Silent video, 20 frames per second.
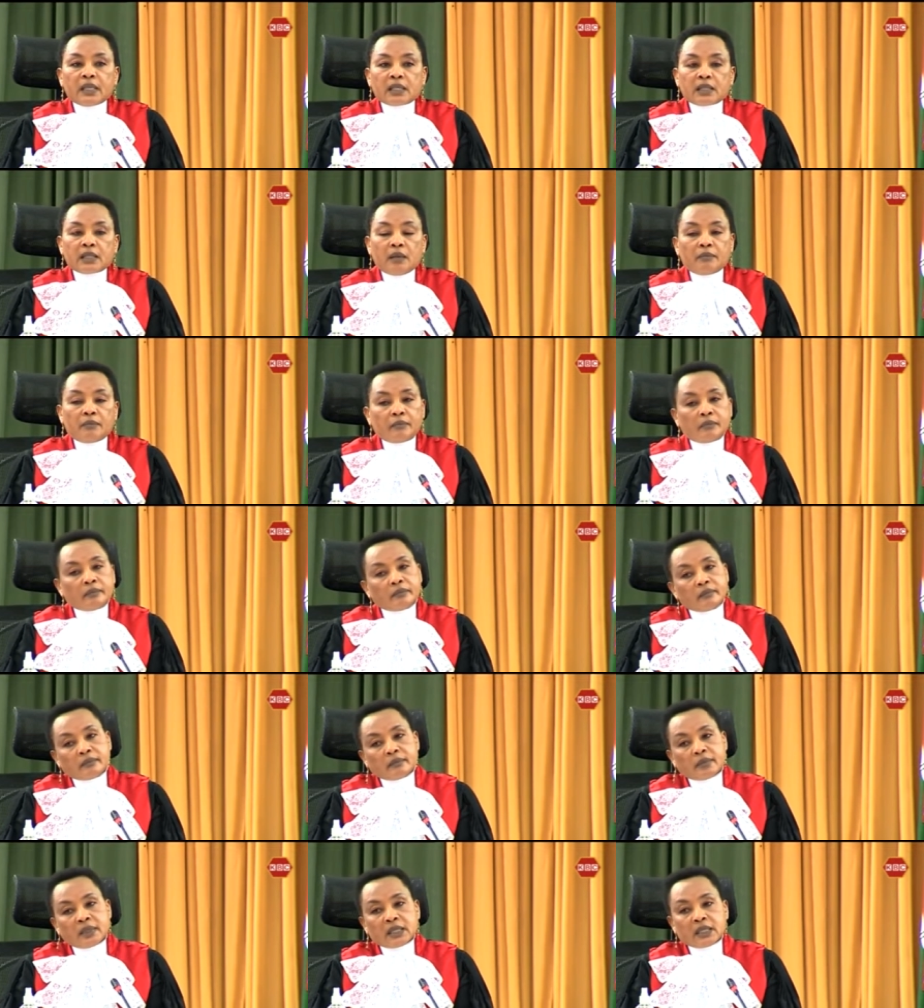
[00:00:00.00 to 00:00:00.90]

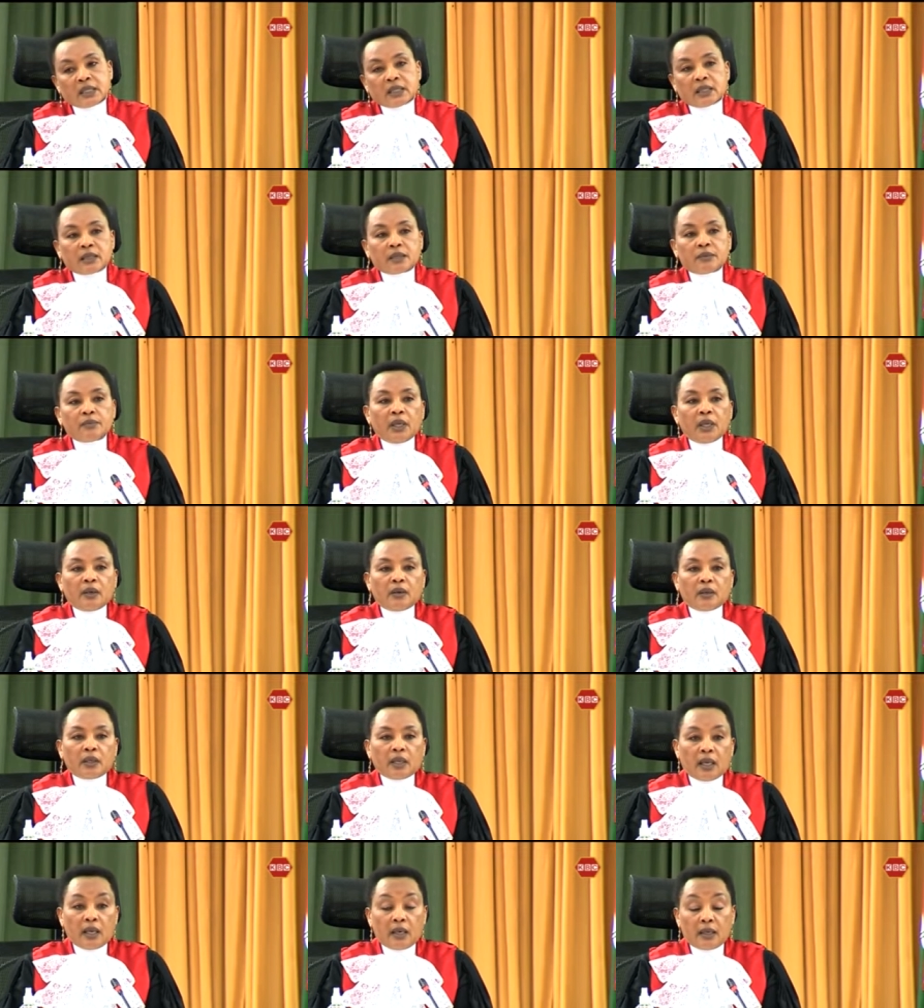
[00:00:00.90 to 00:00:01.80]
some six
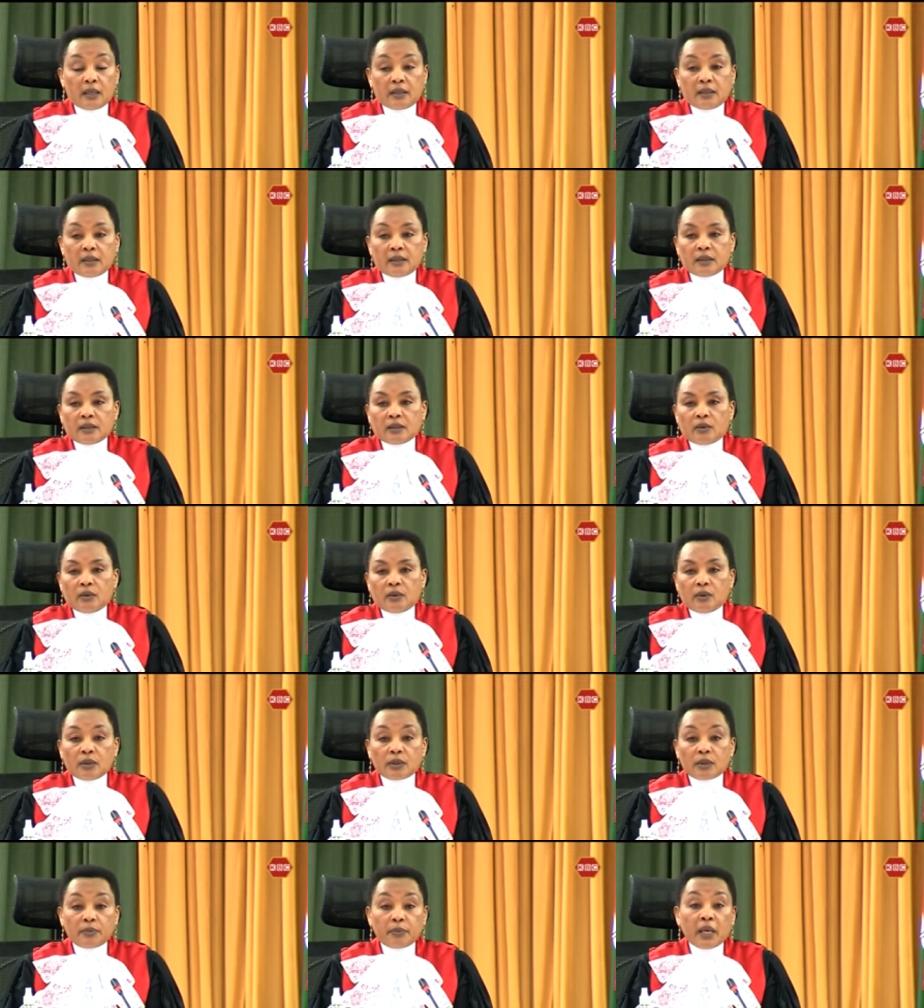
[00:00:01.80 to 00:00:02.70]
million Kenyans
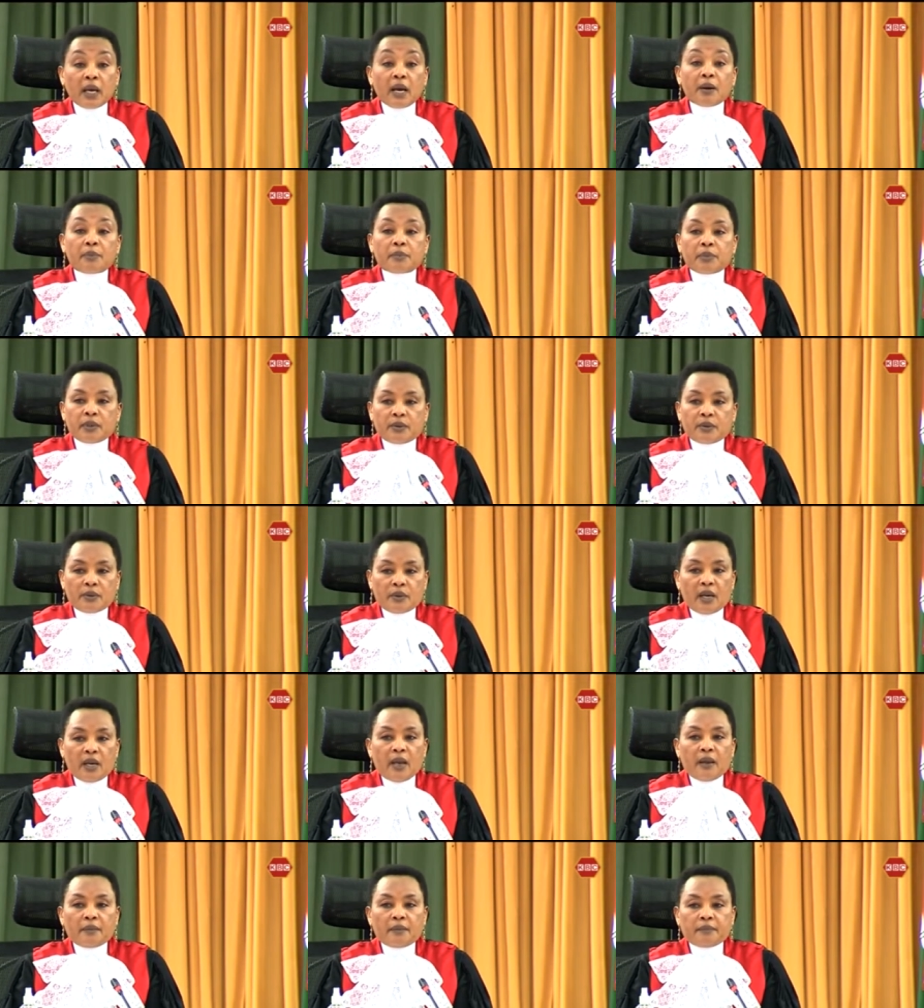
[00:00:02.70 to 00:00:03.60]
will not be happy
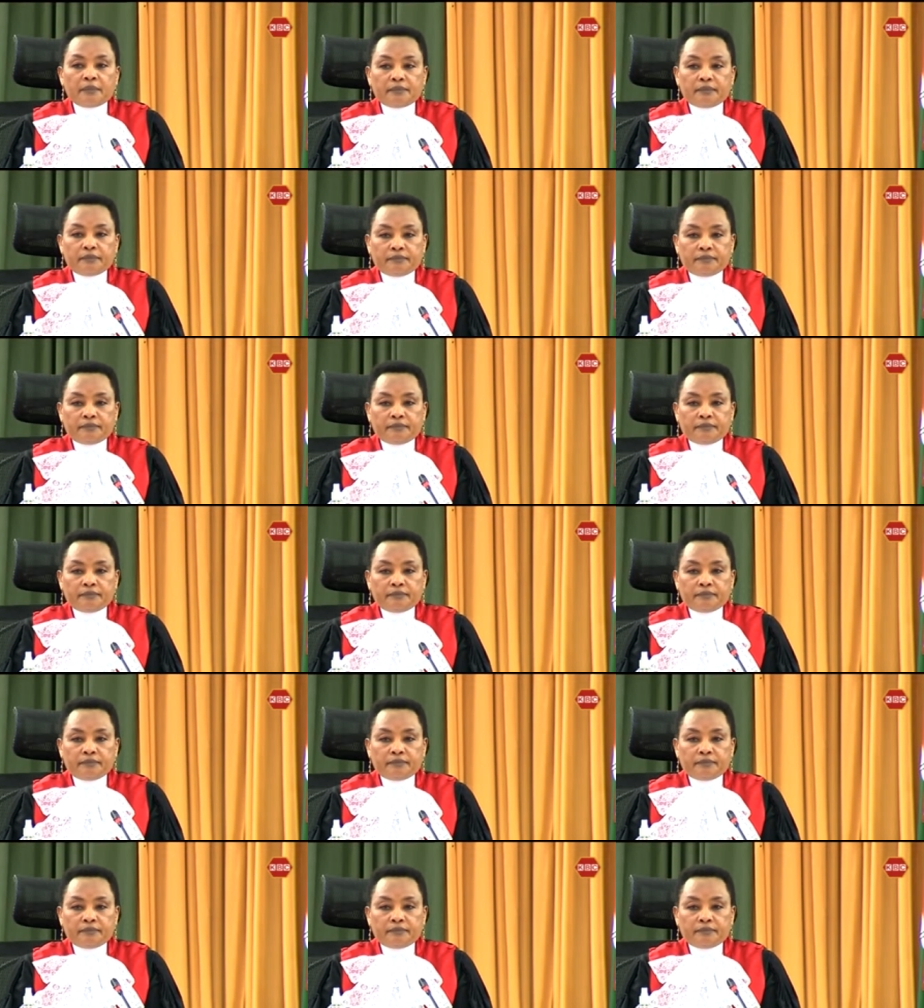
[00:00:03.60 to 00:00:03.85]
today.